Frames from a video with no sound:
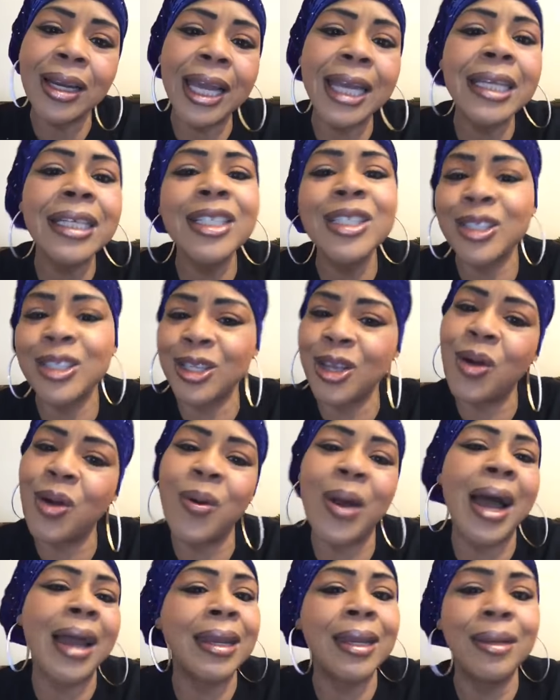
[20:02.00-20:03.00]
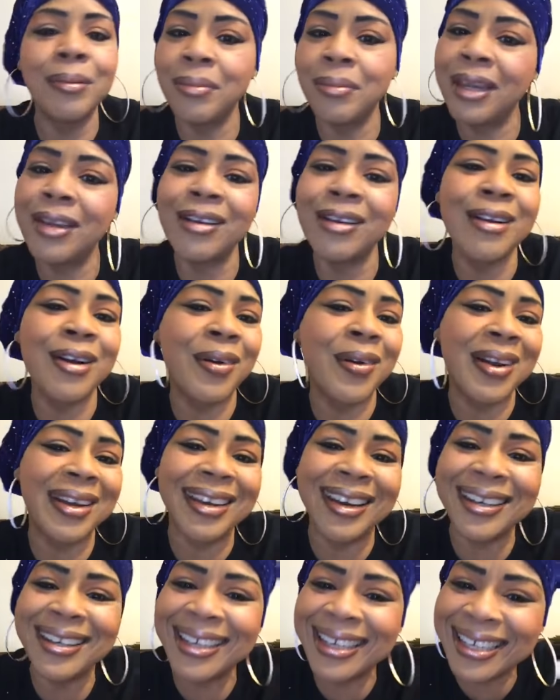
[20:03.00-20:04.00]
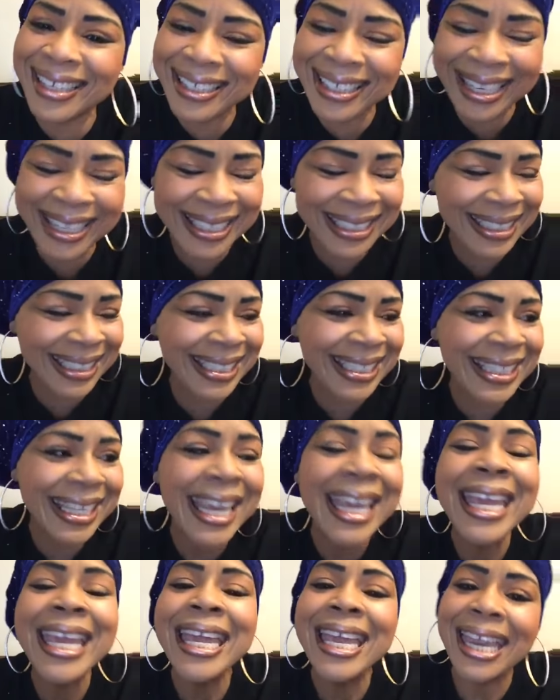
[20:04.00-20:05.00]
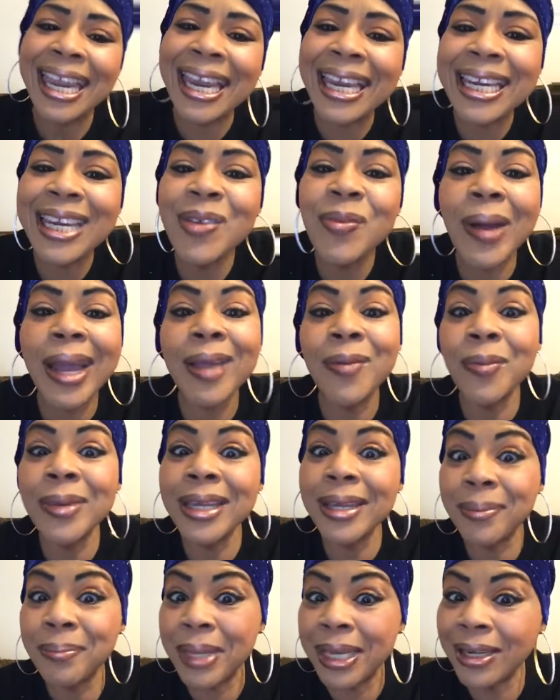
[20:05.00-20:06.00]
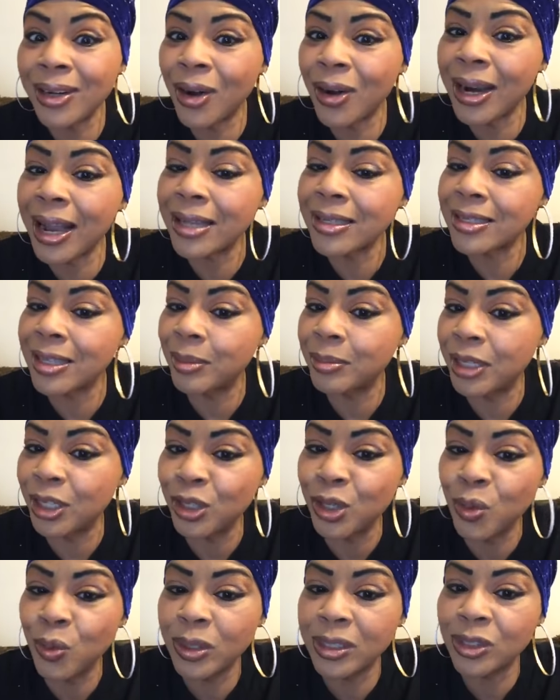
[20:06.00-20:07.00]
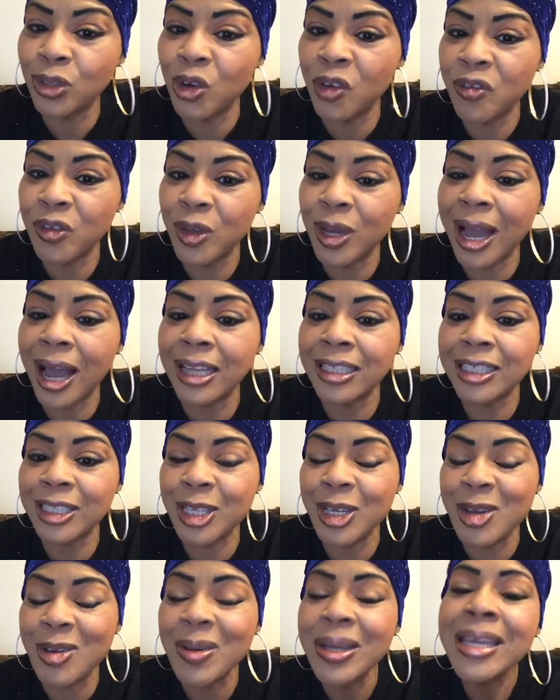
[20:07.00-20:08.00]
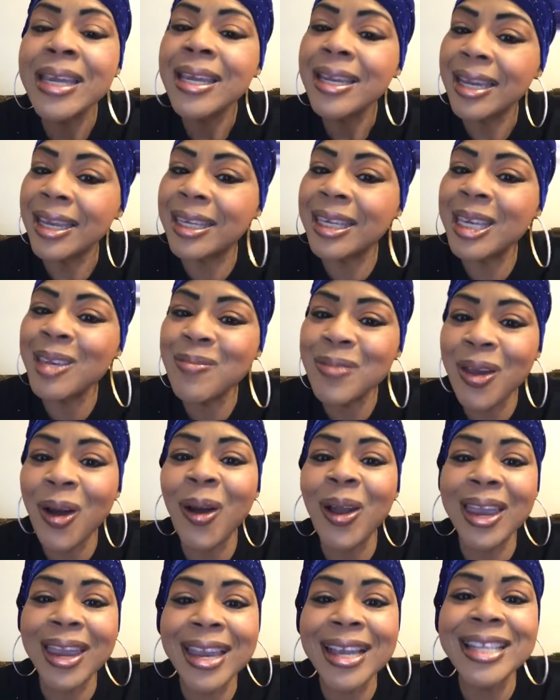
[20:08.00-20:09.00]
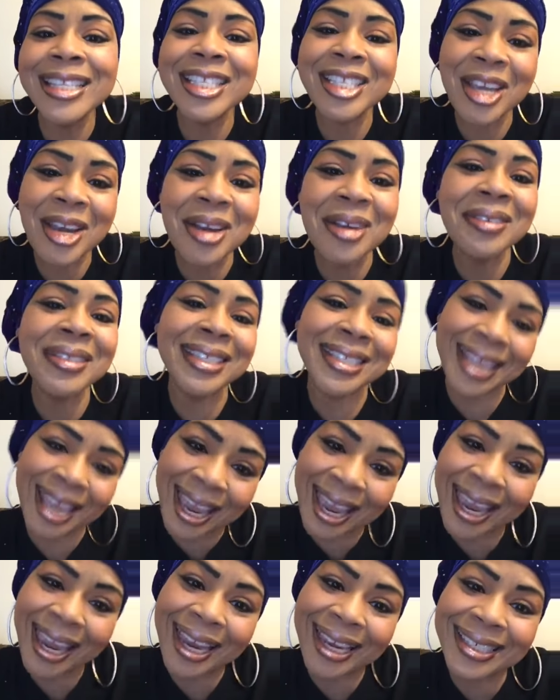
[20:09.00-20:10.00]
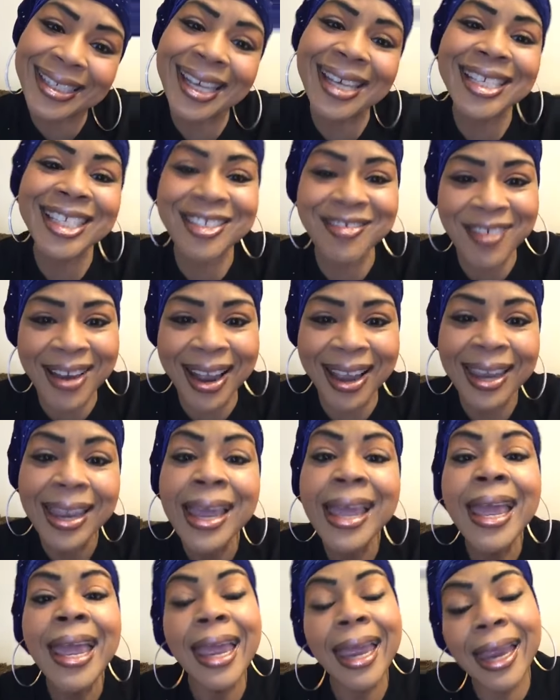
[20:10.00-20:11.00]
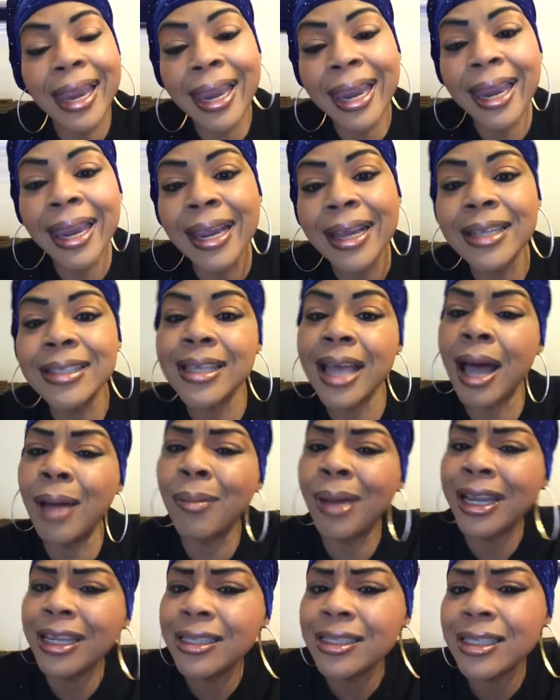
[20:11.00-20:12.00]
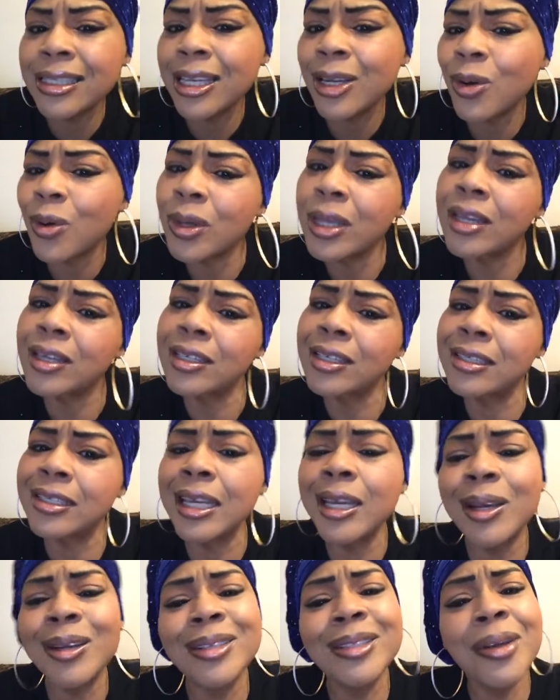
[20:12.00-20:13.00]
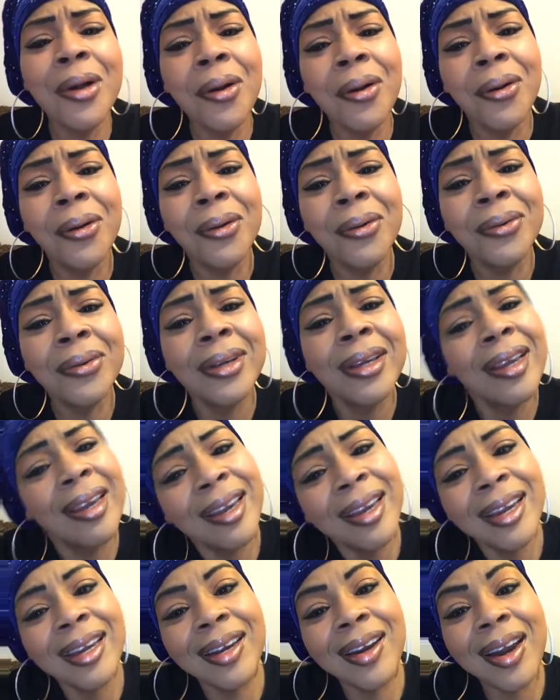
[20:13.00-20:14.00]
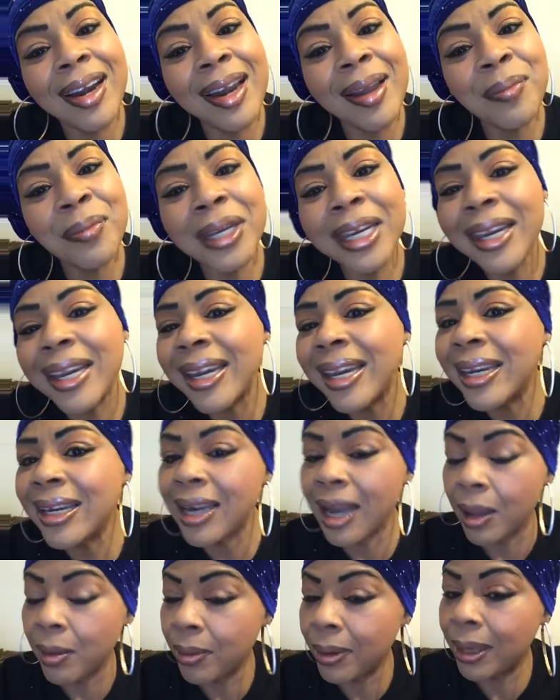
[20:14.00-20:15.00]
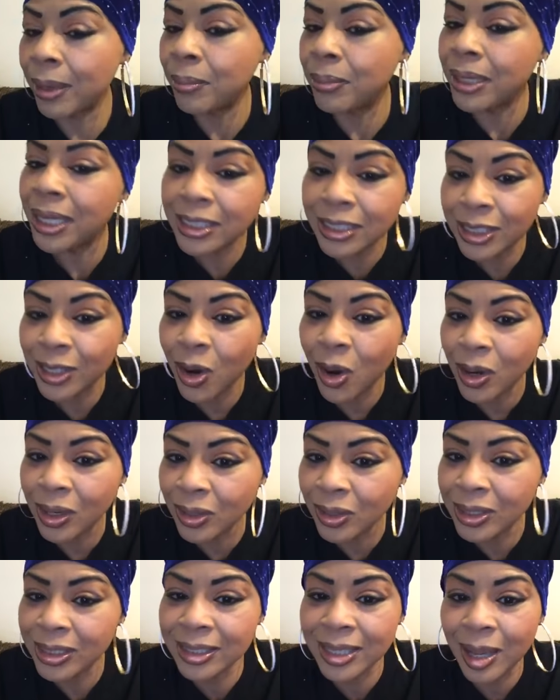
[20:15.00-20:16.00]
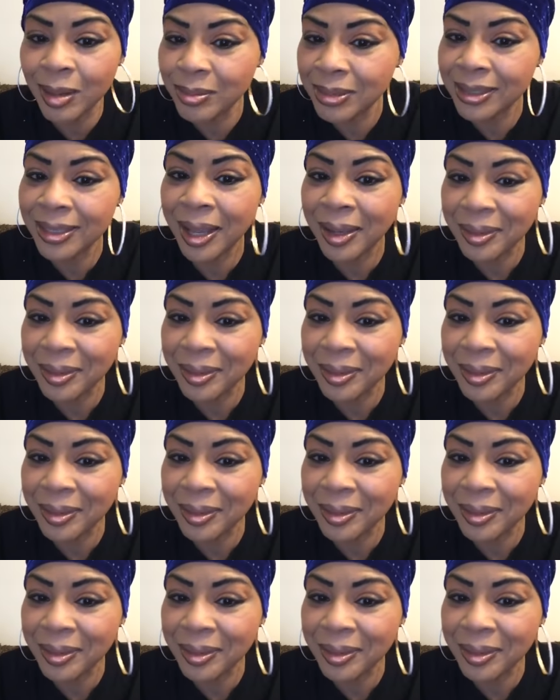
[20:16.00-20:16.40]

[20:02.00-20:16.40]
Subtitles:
like this, so I didn't make her go on there looking like this. Anyway, me and her got something new in store for you guys, too, to keep y'all entertained. That's right. And I might just get on here and sing a song. You know what I mean? I might bless y'all a little something,